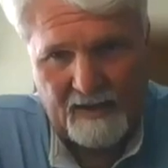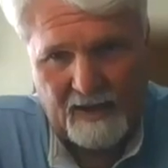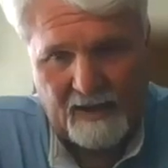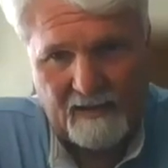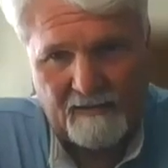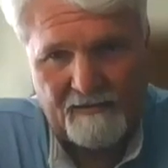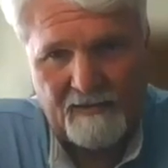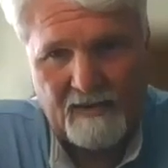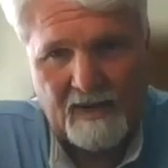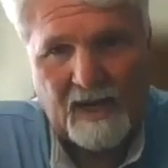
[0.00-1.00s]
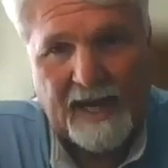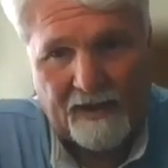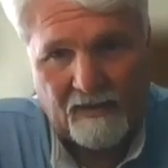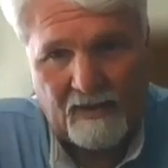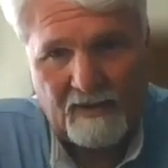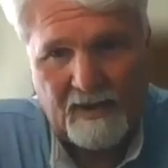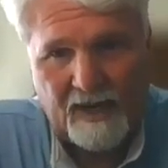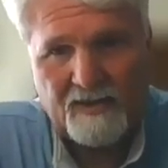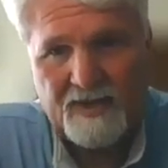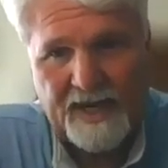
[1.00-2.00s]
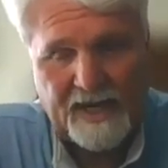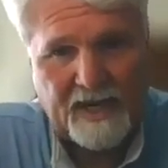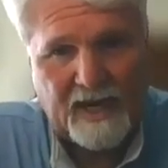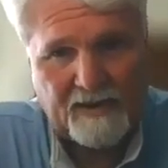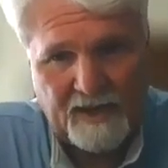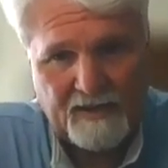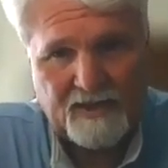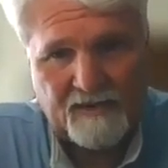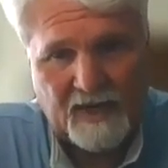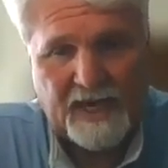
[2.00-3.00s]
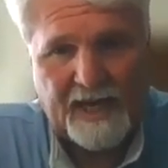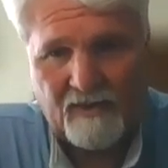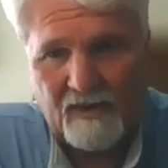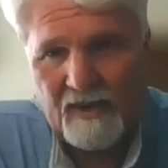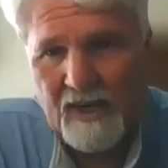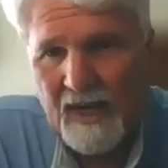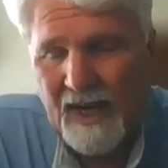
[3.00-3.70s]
of collateral, understanding how the use of collateral,